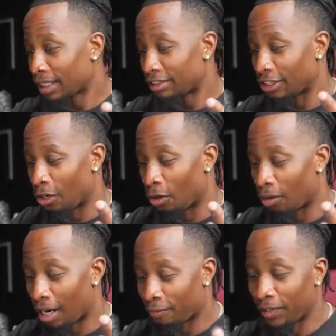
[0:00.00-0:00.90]

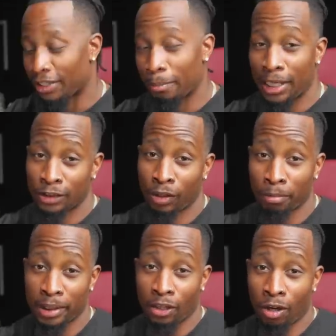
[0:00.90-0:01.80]
So I figured the best way
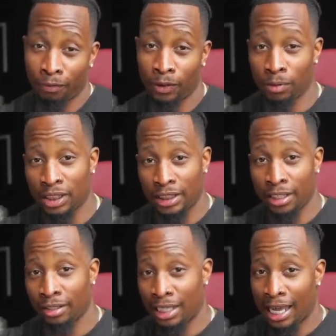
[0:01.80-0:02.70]
would be to offload the
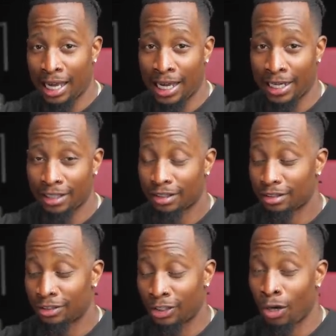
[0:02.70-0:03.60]
gear that I
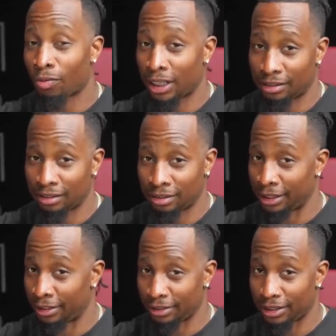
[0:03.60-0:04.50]
don't
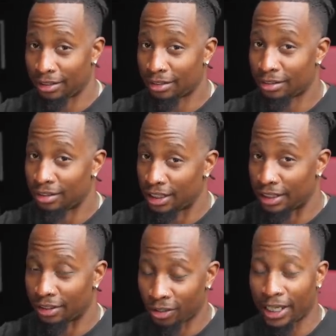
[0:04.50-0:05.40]
necessarily
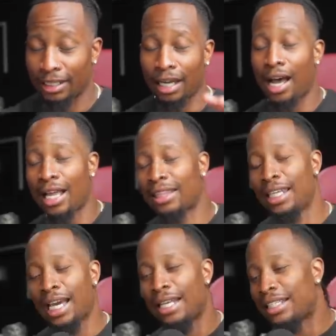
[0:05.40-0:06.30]
need. Okay, now I
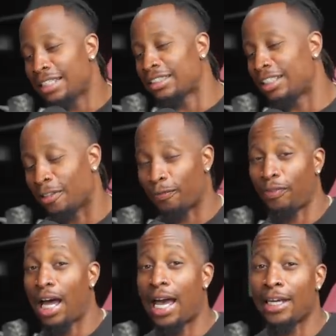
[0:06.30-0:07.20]
think I need to
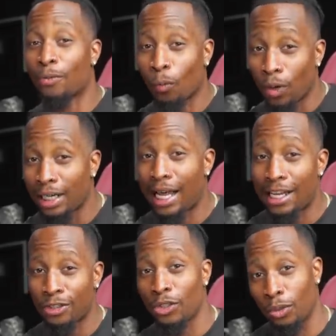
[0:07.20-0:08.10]
define what
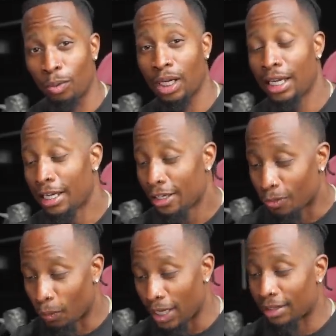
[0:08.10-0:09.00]
I do
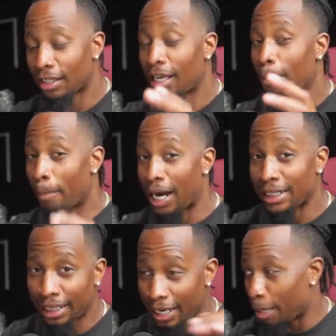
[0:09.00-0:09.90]
with
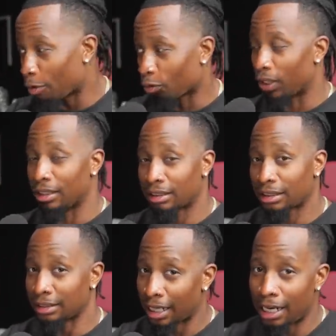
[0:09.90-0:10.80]
my cameras
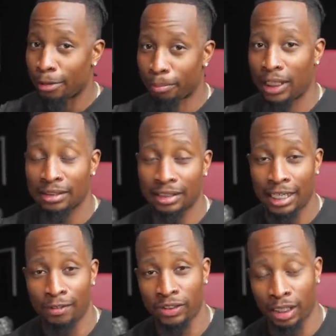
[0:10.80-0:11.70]
because I am blessed to have